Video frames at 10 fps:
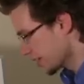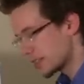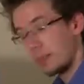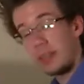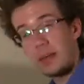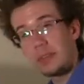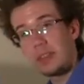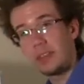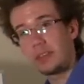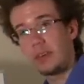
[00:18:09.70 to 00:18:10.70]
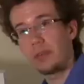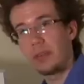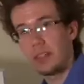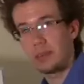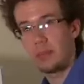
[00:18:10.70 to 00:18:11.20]
Sometimes they're also
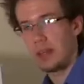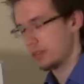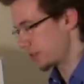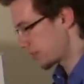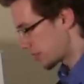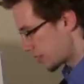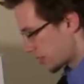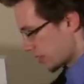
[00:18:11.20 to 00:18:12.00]
referred as measures.